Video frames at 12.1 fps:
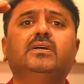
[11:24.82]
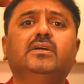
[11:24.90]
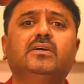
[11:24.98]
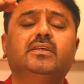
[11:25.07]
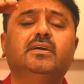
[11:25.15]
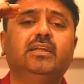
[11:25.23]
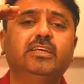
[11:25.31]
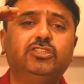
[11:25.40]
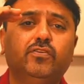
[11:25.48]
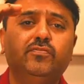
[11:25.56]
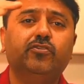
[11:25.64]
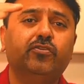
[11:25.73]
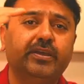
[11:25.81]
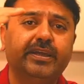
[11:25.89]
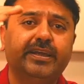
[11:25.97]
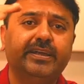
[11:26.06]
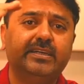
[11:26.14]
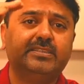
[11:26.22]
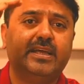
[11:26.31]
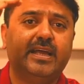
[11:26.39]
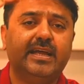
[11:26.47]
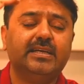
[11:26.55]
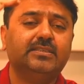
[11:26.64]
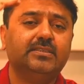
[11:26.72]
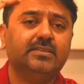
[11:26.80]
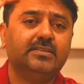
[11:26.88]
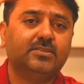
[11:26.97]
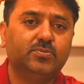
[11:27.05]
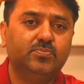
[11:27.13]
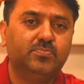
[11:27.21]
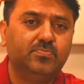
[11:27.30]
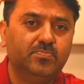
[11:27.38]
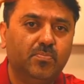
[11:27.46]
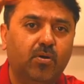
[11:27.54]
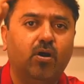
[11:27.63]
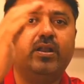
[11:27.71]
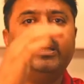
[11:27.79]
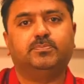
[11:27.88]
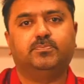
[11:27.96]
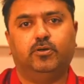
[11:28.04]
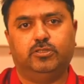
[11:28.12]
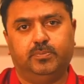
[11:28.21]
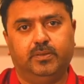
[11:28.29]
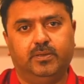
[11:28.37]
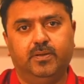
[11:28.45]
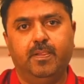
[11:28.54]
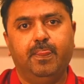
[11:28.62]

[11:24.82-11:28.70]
the list of your ingredients as small as possible.